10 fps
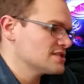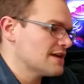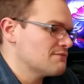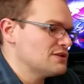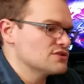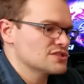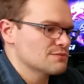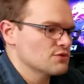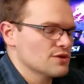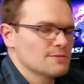I've used
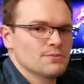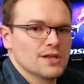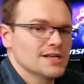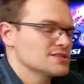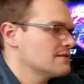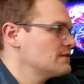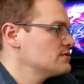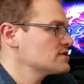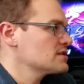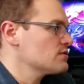some Grid Plus, I've
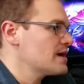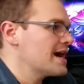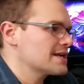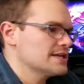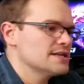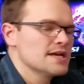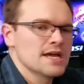used the Kraken,